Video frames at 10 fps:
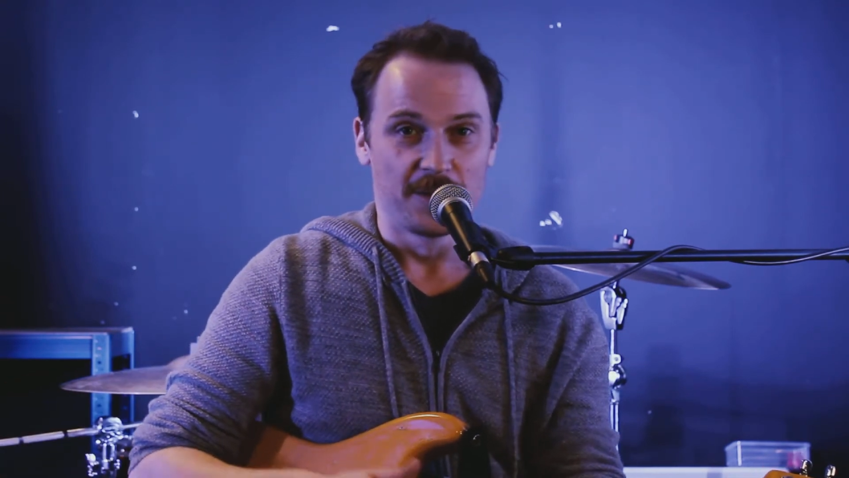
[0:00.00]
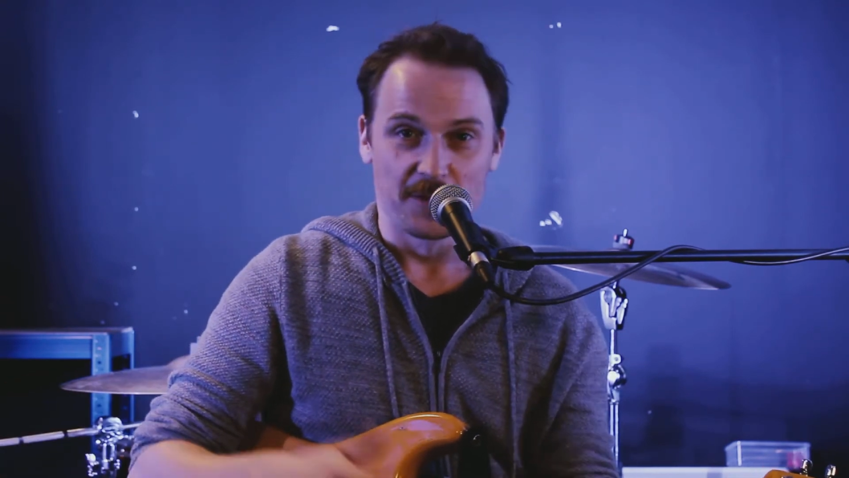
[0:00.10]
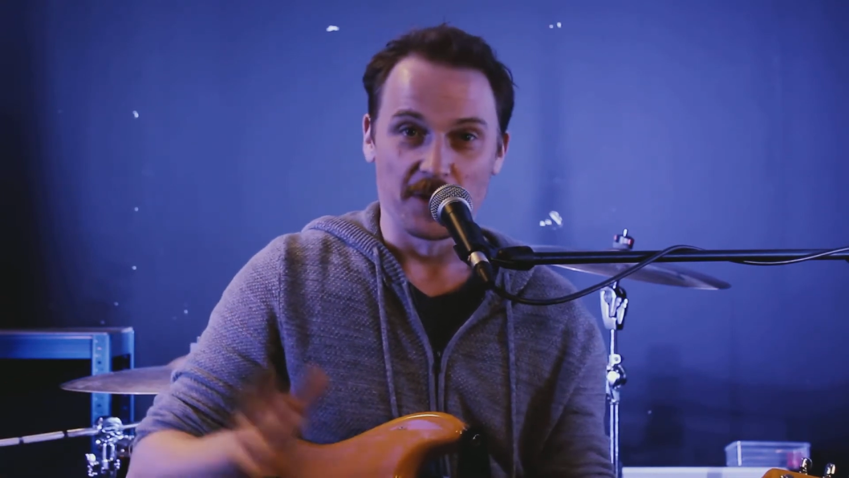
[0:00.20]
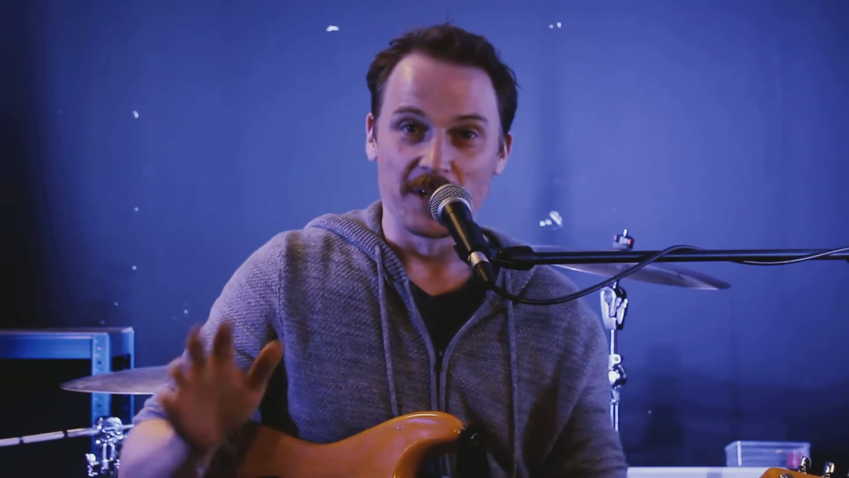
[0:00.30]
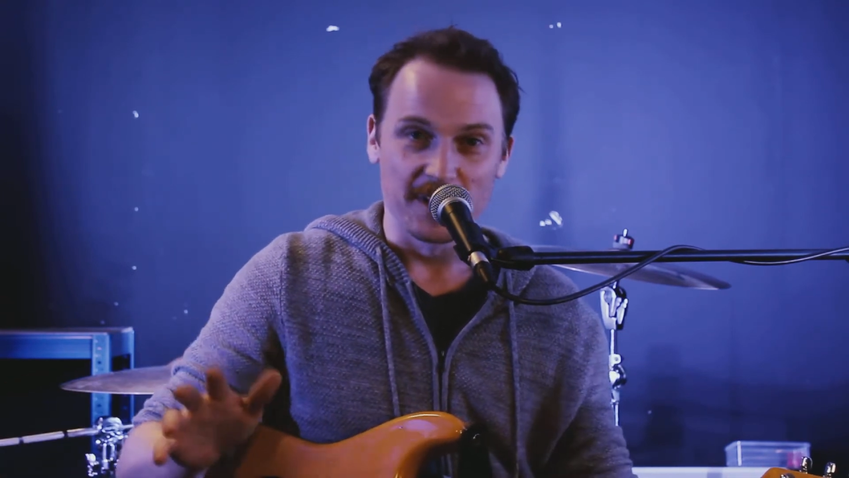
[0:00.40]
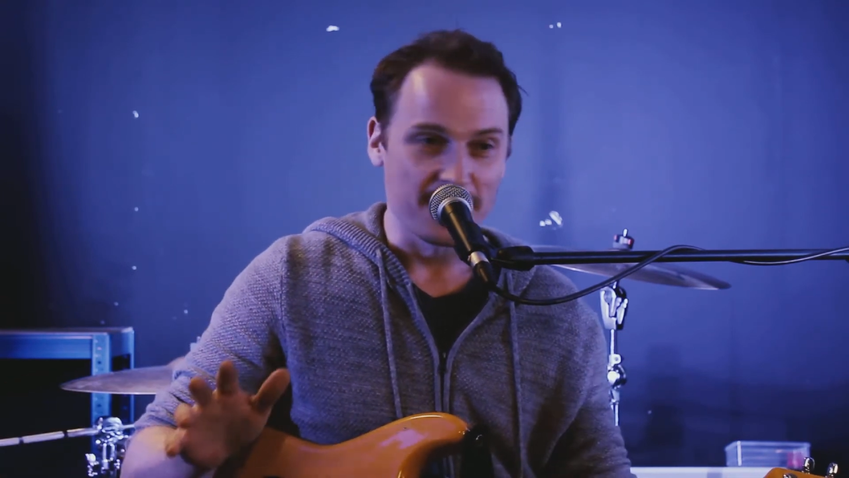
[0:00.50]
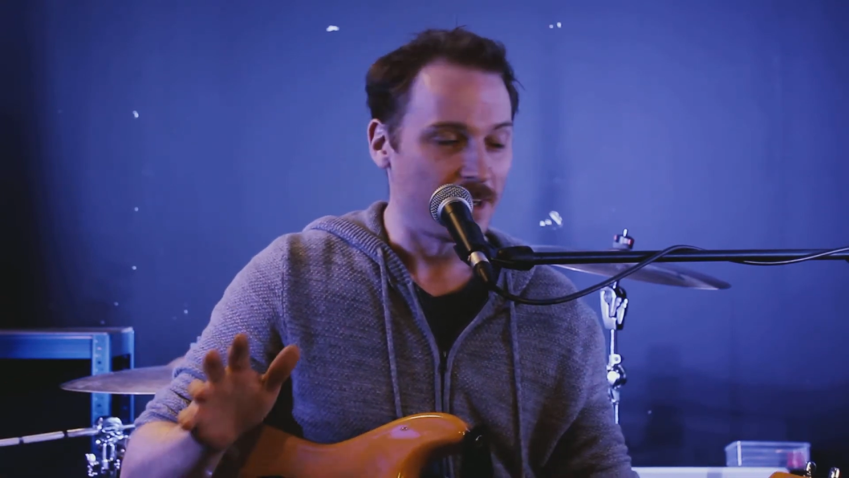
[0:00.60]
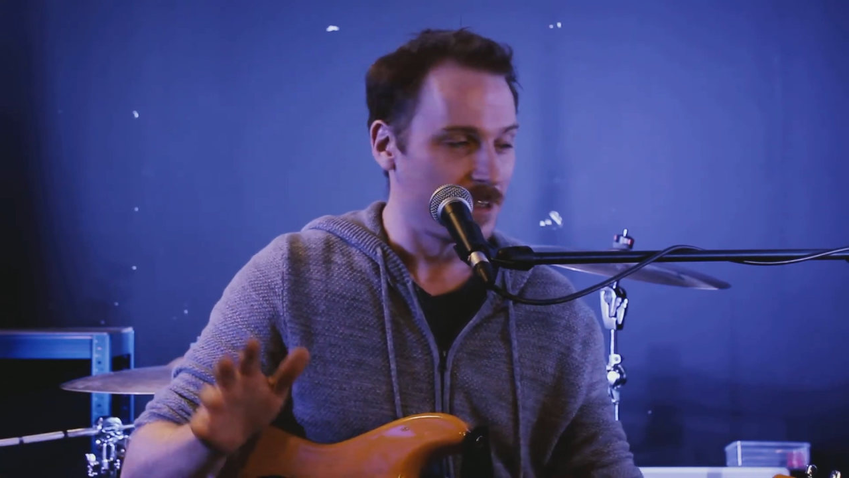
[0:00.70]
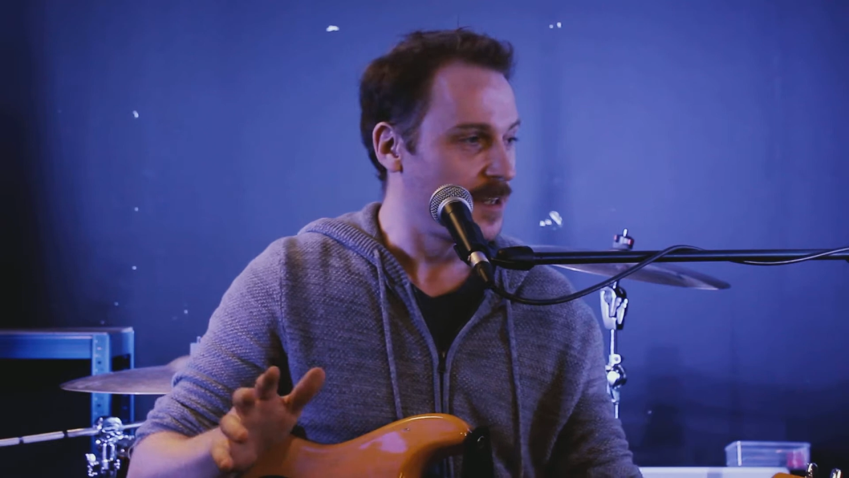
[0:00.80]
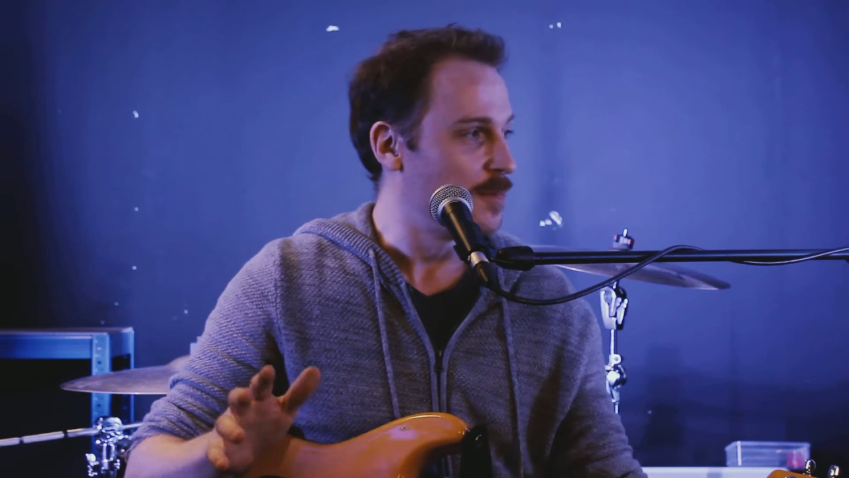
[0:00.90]
Sorry, it's
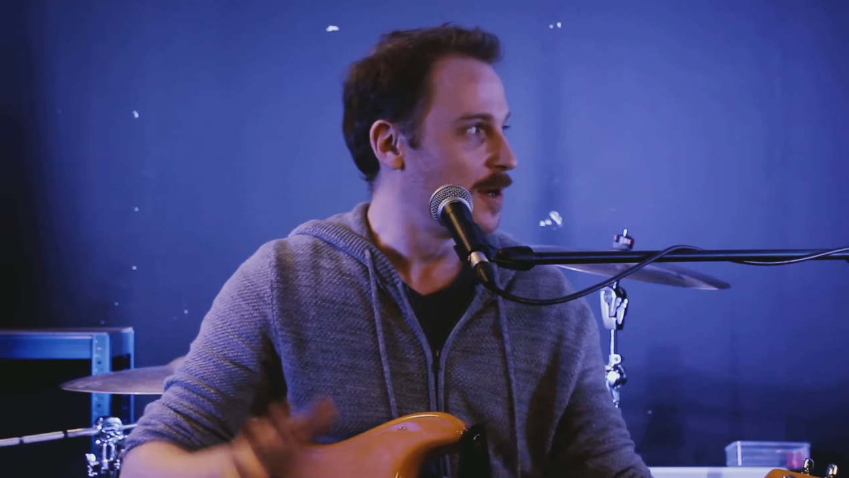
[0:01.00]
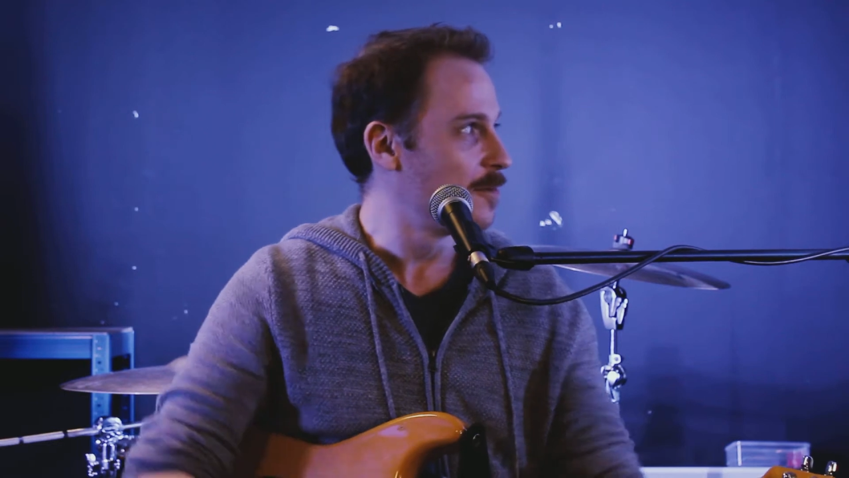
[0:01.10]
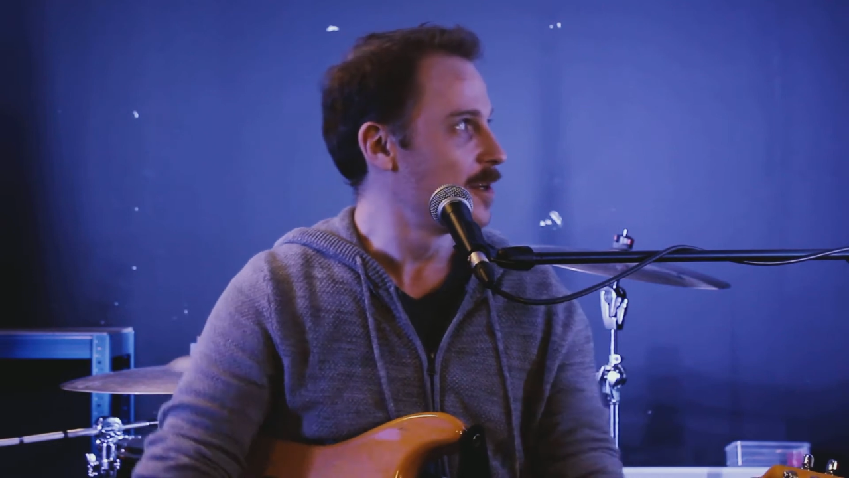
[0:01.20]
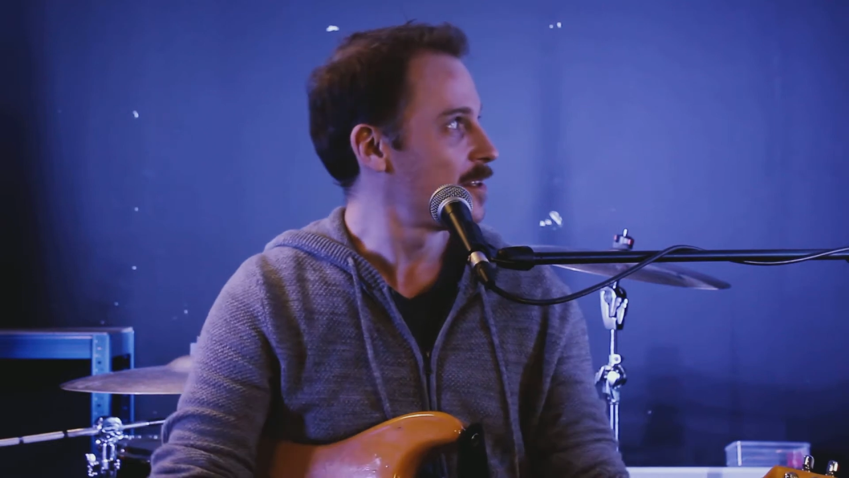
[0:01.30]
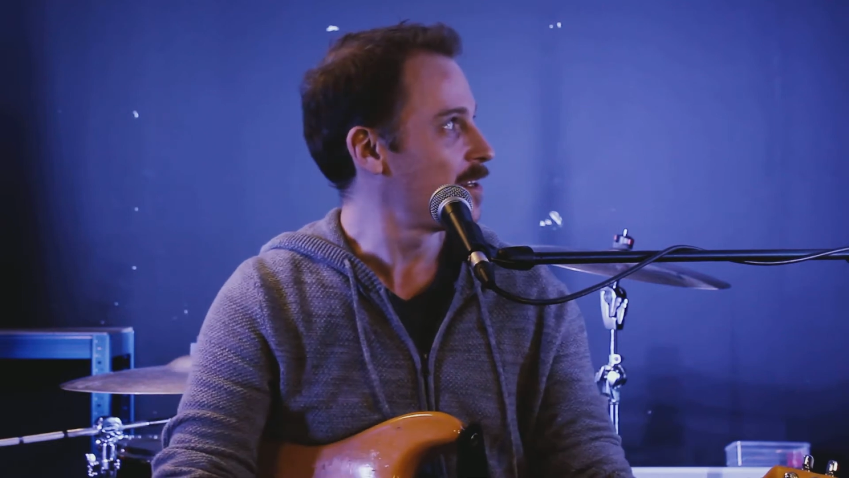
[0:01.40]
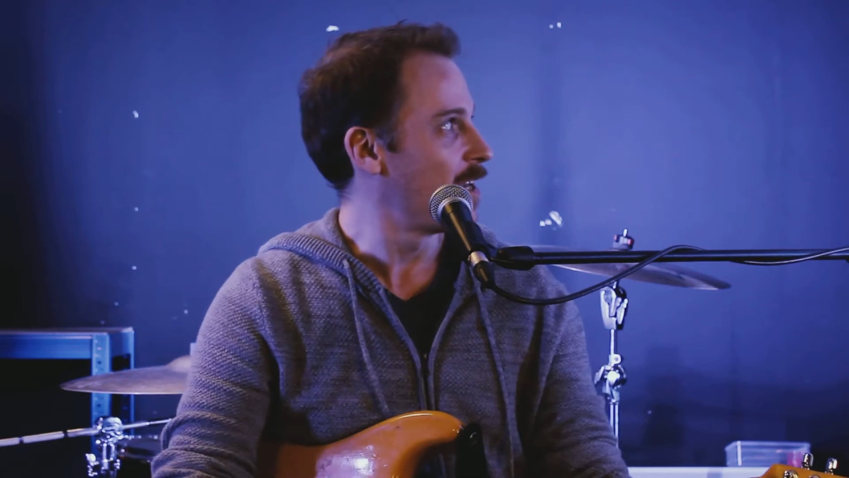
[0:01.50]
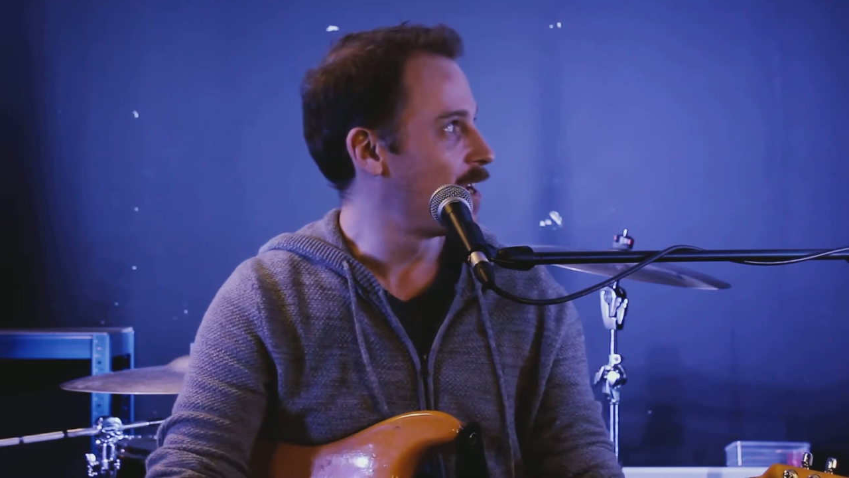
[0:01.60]
hard to keep up with.